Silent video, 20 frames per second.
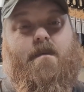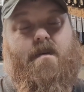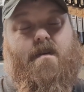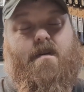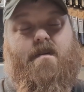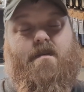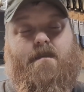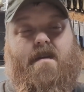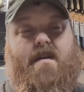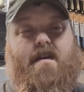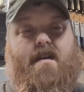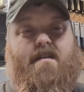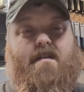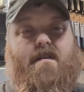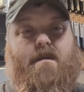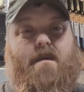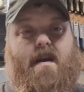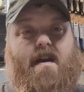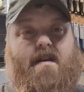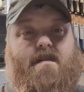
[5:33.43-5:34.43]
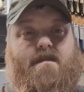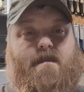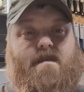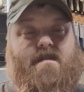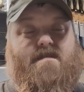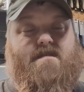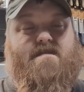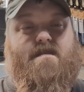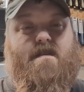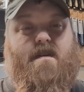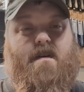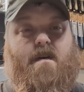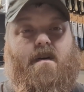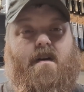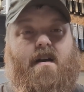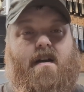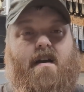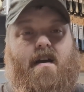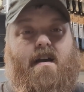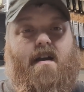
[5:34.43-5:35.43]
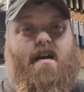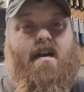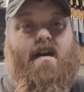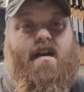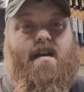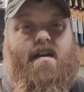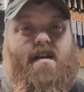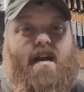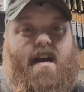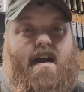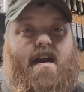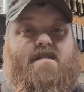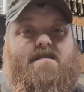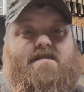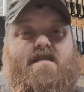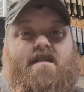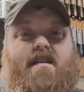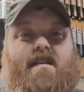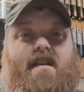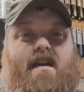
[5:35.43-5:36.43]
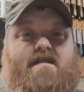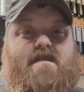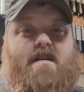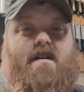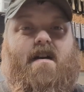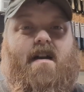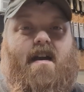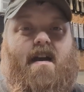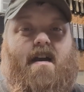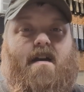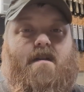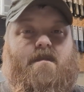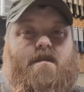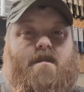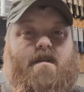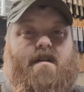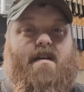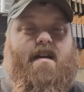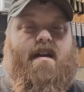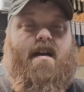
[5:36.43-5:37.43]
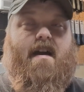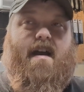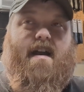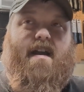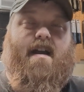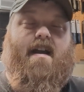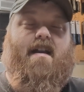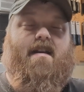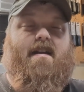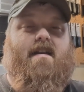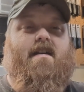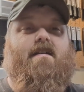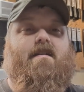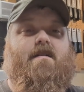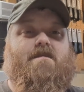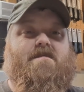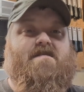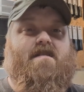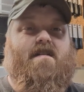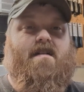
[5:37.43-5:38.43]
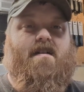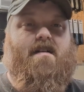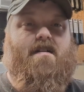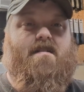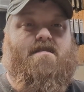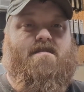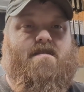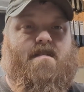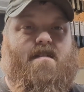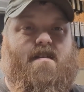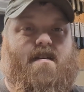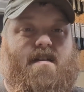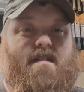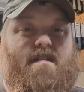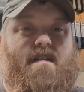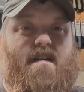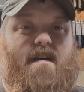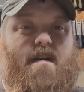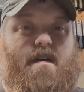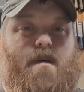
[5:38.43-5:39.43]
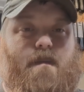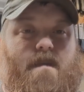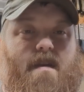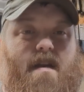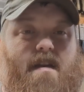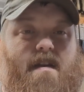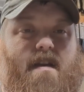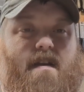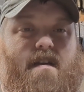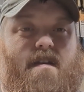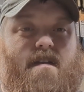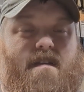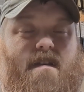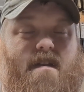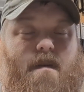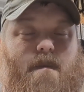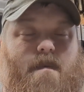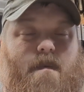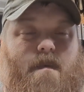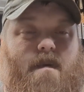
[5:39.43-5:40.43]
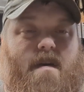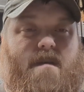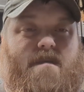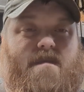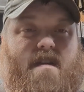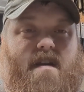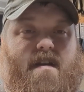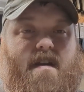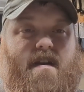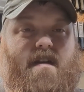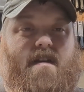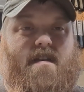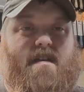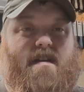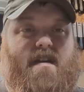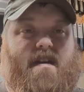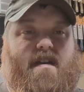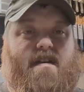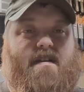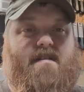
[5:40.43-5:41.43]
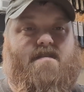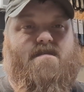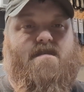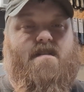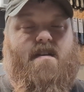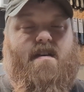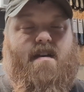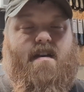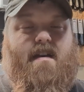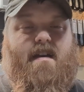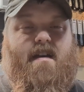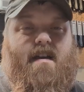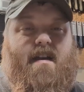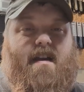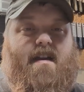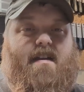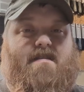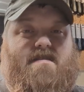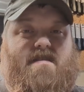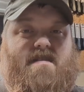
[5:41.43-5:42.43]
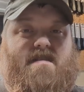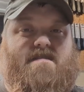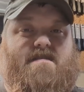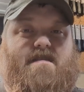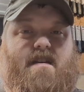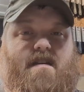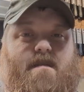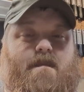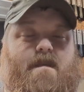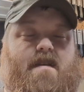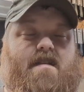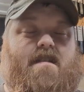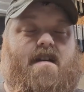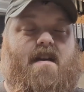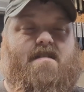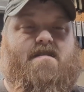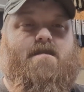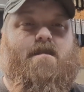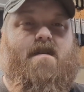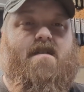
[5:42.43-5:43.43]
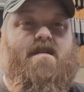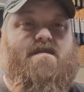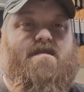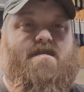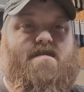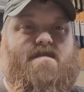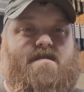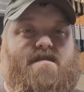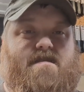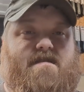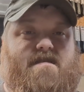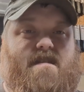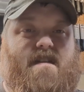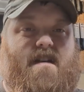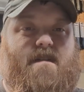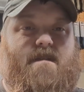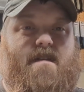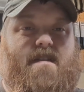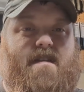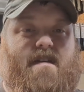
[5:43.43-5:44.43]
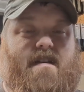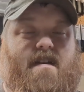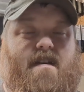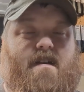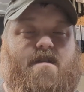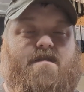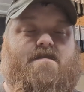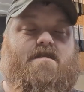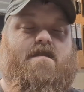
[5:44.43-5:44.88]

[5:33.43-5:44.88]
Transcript: We're going to be heading to Rathbun. So guys, that's all I have for you. I got to head upstairs to help the wife take care of the kids, and she's sending me text messages and everything else.